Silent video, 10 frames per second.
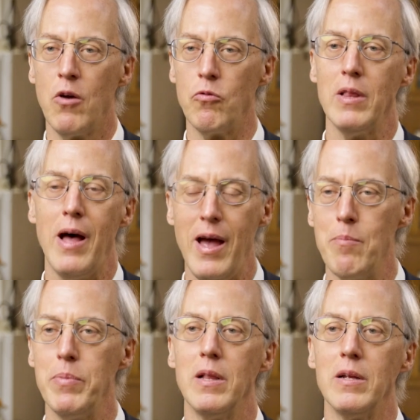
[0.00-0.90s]

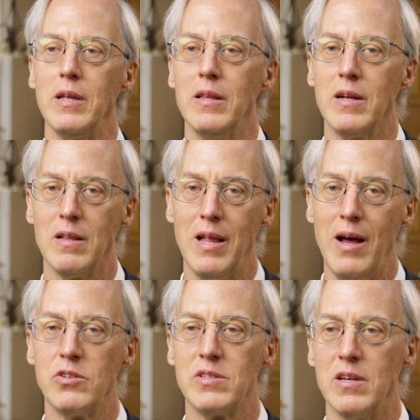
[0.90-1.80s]
reliability, that
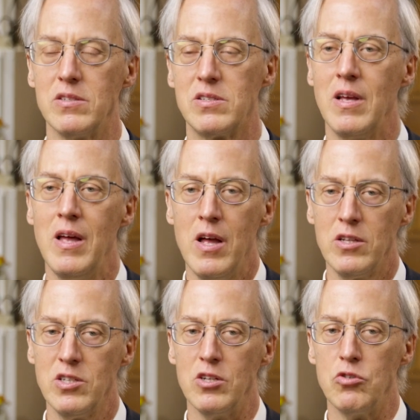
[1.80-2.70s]
allows us
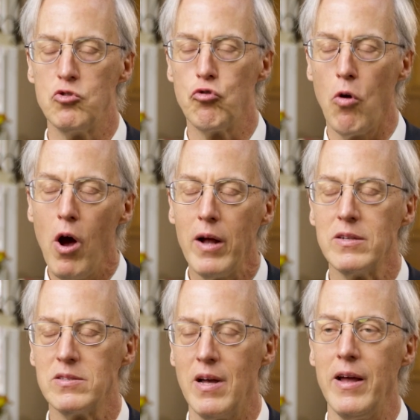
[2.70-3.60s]
to draw
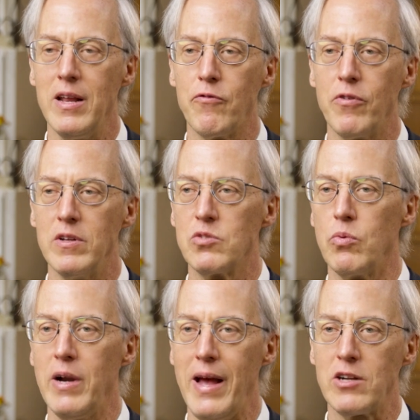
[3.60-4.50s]
design inference
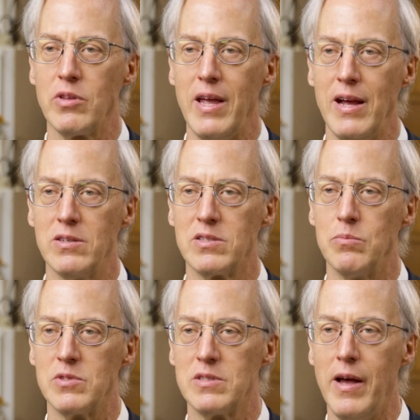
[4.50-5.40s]
where it actually has
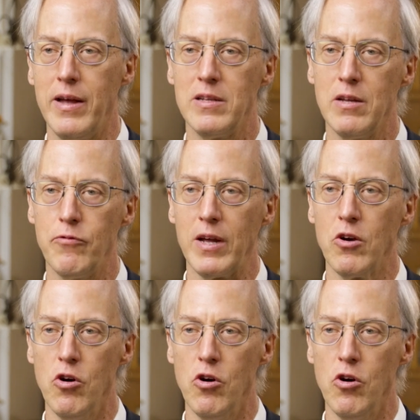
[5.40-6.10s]
some scientific